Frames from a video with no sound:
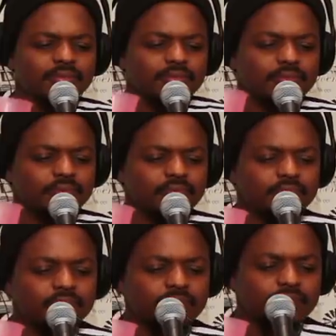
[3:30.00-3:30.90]

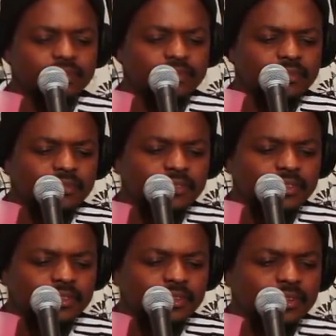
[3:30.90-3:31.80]

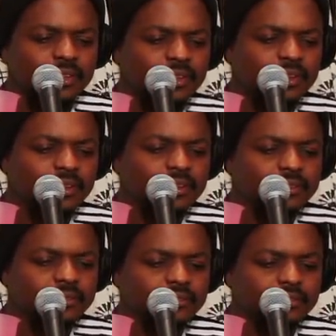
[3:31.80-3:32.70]

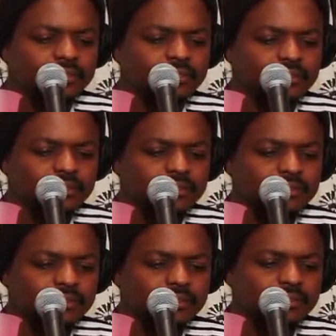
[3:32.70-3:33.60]

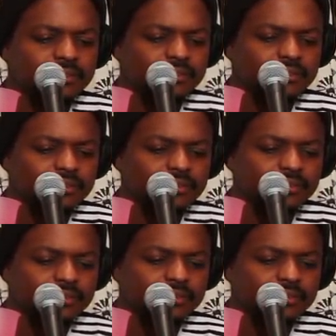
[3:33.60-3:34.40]
(not speaking)